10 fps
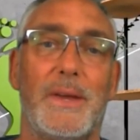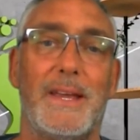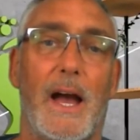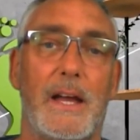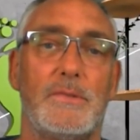
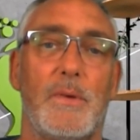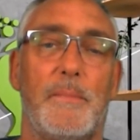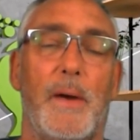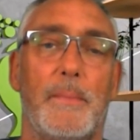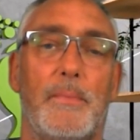engage
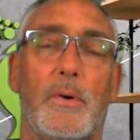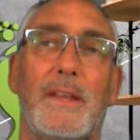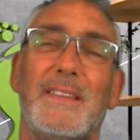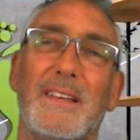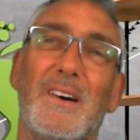with people,
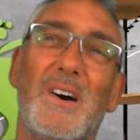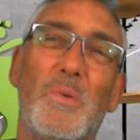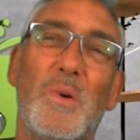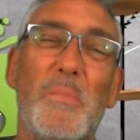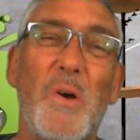and they think,
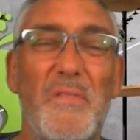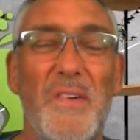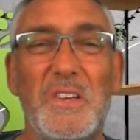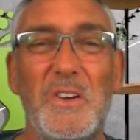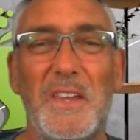oh, well, I'm not
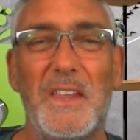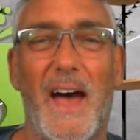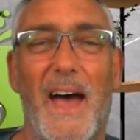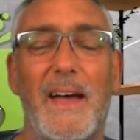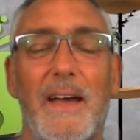very good at
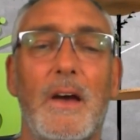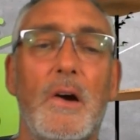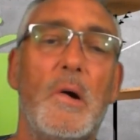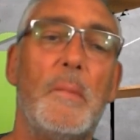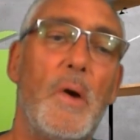that,
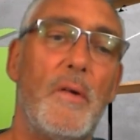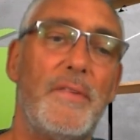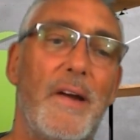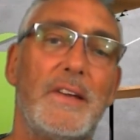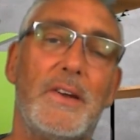or I'm not
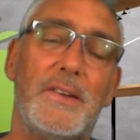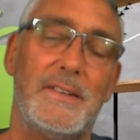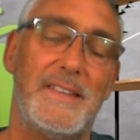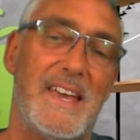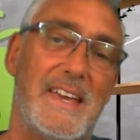very good
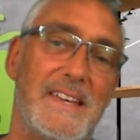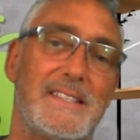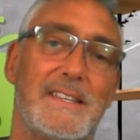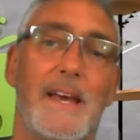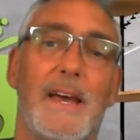at
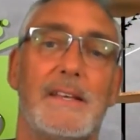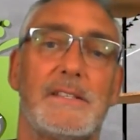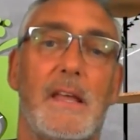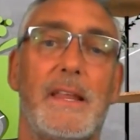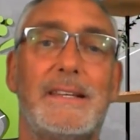this.
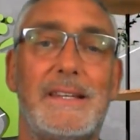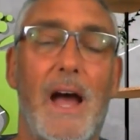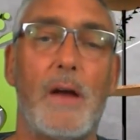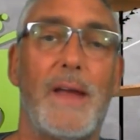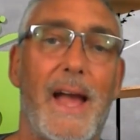So they
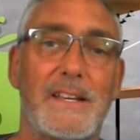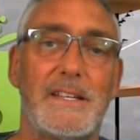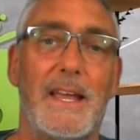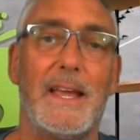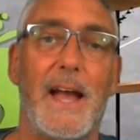don't
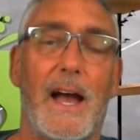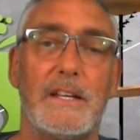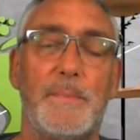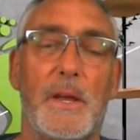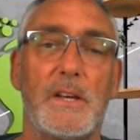actually
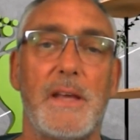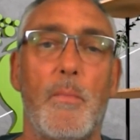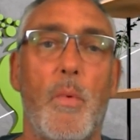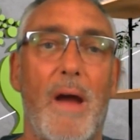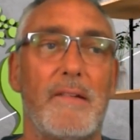engage because they're
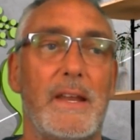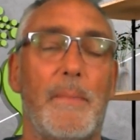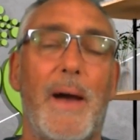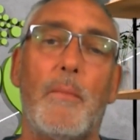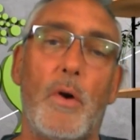worried
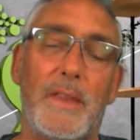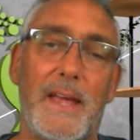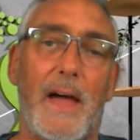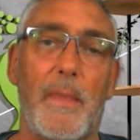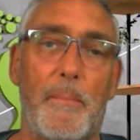about what
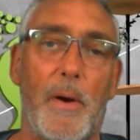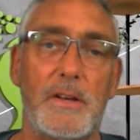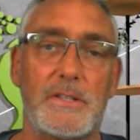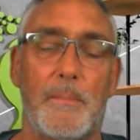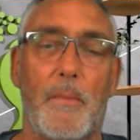the other
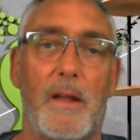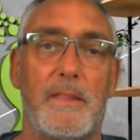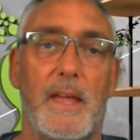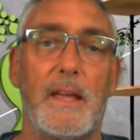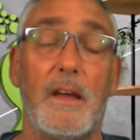person might
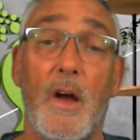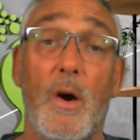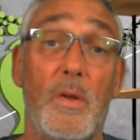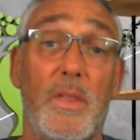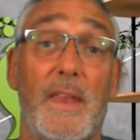think,
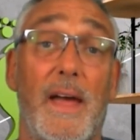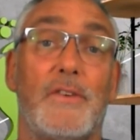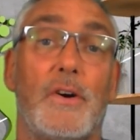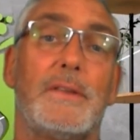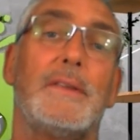or that
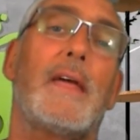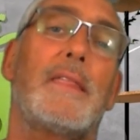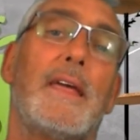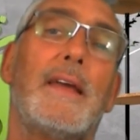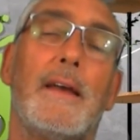they've got
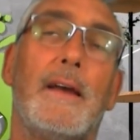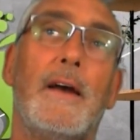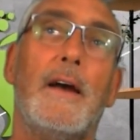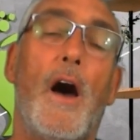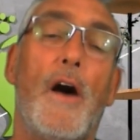nothing
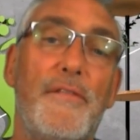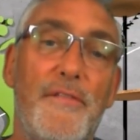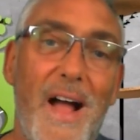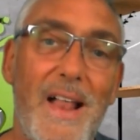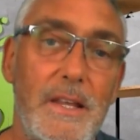
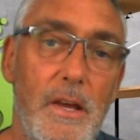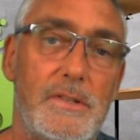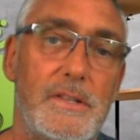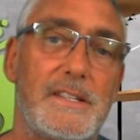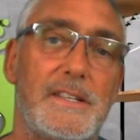of
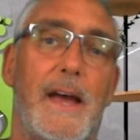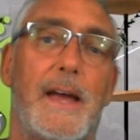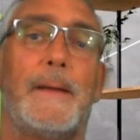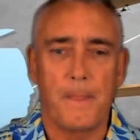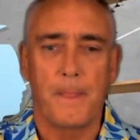value to
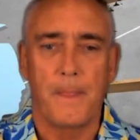say.